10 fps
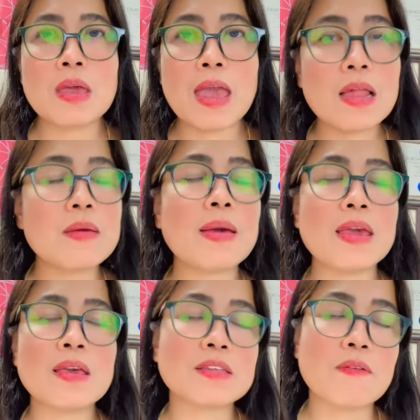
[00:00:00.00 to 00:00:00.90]

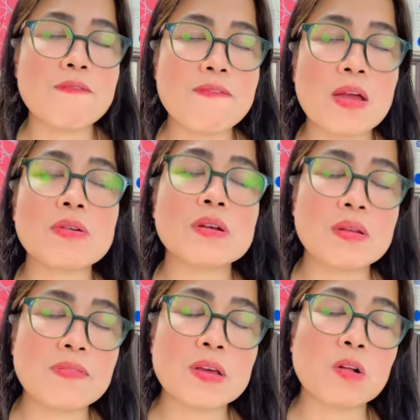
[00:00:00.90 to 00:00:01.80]
LMIA is a very
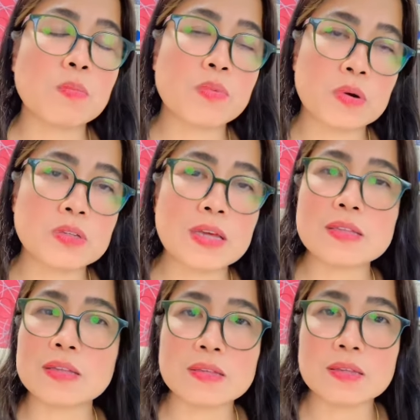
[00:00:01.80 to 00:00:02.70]
difficult
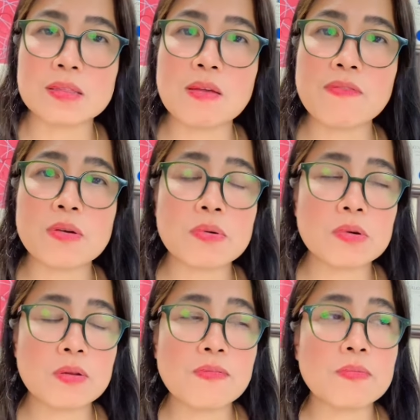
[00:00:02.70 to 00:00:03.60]
process. It's a
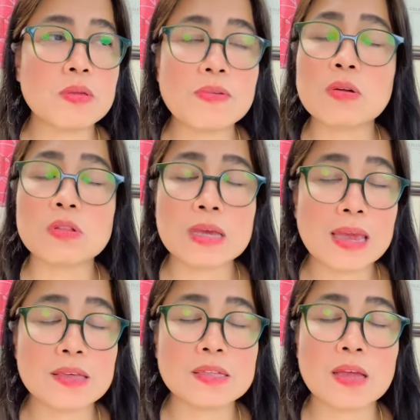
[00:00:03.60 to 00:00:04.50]
difficult
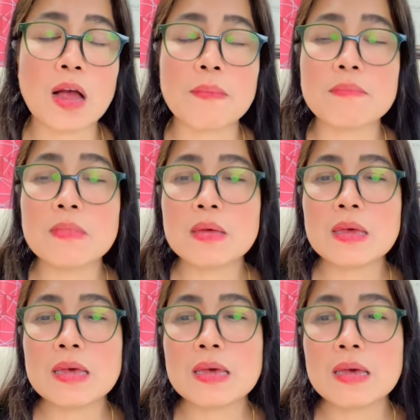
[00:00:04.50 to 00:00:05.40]
case.
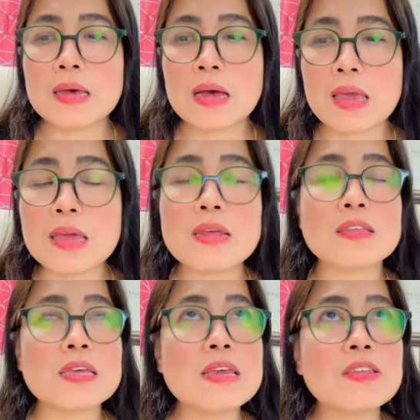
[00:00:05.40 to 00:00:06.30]
It
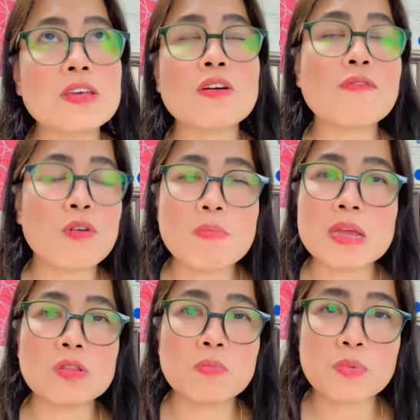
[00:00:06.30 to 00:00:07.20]
is easier for
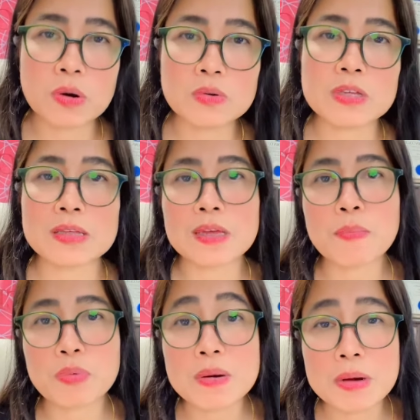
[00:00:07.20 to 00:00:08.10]
me to process
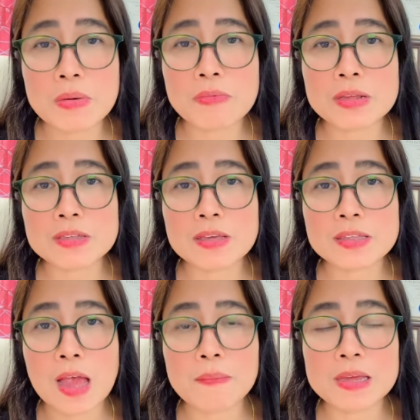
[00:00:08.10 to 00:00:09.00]
a permanent
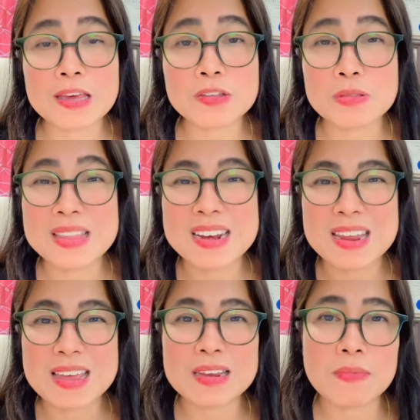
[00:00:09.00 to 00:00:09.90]
residence application
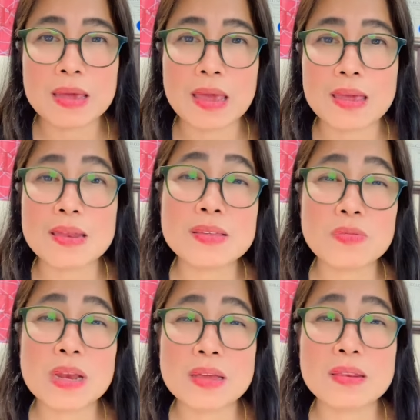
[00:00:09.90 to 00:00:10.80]
than LMIA. It
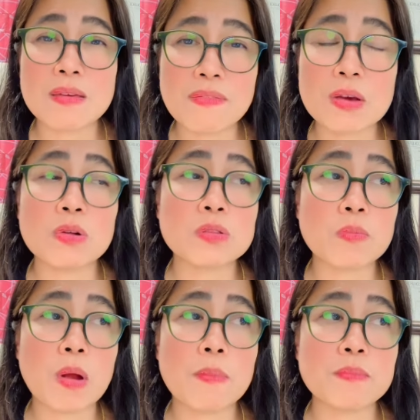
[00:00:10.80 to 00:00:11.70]
is really a difficult
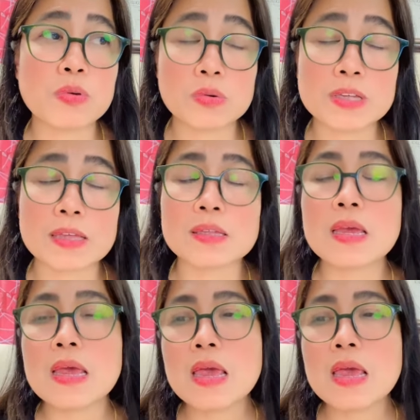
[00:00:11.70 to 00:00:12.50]
process.